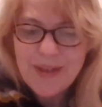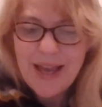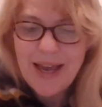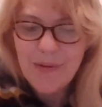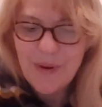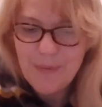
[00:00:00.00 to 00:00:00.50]

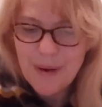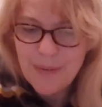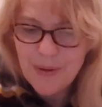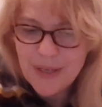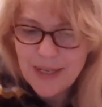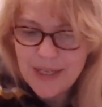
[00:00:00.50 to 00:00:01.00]
And
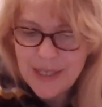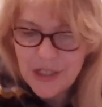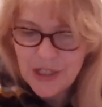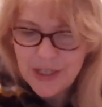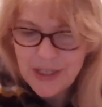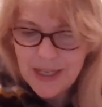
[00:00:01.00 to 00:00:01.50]
remember the
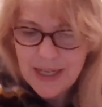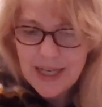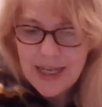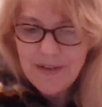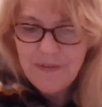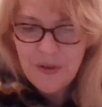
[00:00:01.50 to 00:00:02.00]
condition.
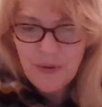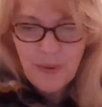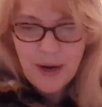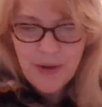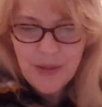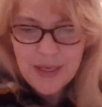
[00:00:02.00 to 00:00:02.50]
If you
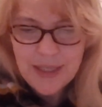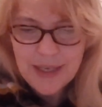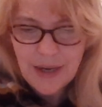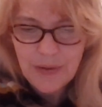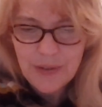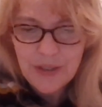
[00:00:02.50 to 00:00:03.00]
wear these
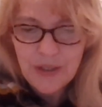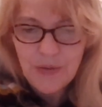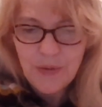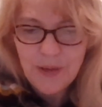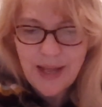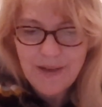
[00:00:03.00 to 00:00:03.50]
out, you
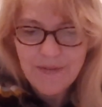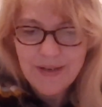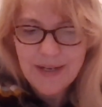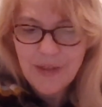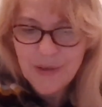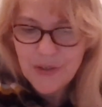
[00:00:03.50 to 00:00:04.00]
will have
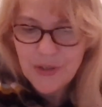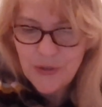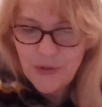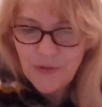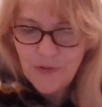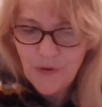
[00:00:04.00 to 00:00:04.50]
another
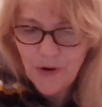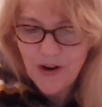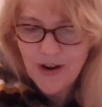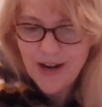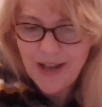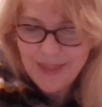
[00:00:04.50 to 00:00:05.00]
suit for
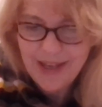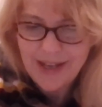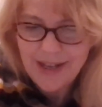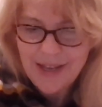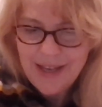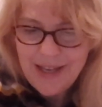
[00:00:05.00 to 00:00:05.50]

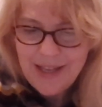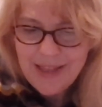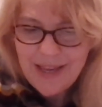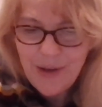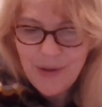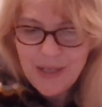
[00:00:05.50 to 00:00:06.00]
nothing.
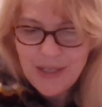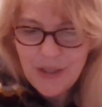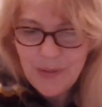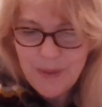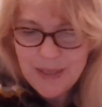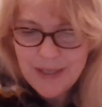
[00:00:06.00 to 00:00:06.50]
They only
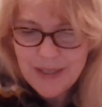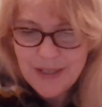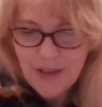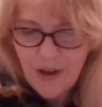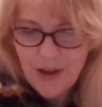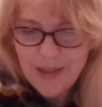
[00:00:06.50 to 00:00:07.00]
do business
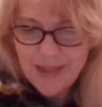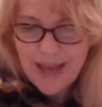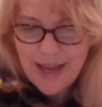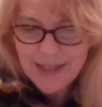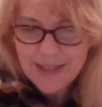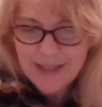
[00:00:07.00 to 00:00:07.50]
on
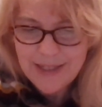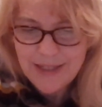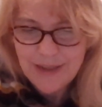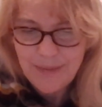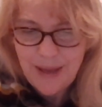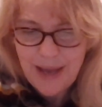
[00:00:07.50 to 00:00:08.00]
that
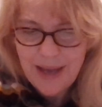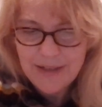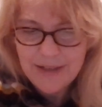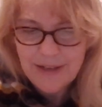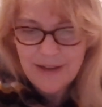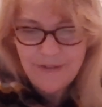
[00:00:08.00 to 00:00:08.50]
system
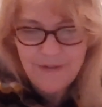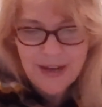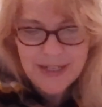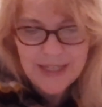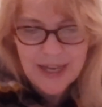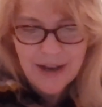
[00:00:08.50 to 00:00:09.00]
at
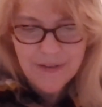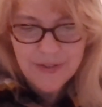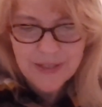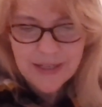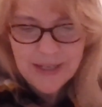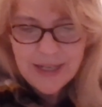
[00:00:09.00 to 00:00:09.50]
Fedyav's.